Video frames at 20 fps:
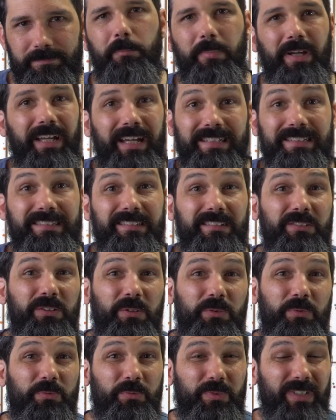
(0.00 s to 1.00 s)
But I still
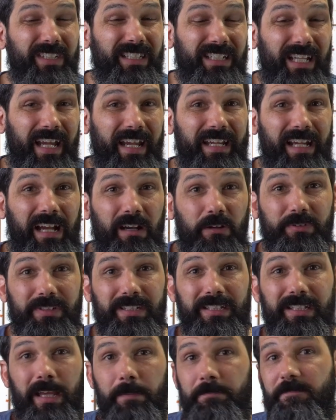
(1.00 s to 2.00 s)
don't really like how
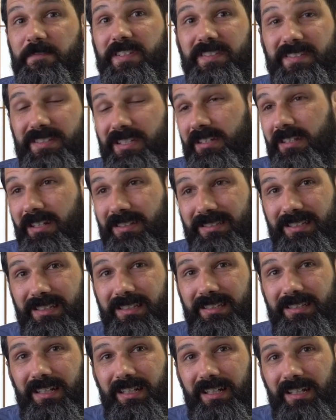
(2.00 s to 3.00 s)
the M V C does
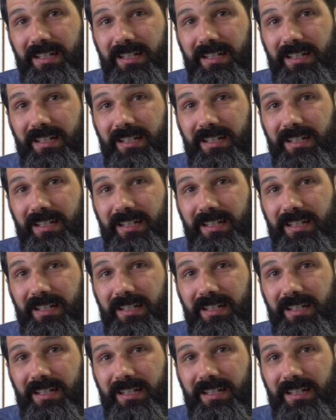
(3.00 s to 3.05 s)
it.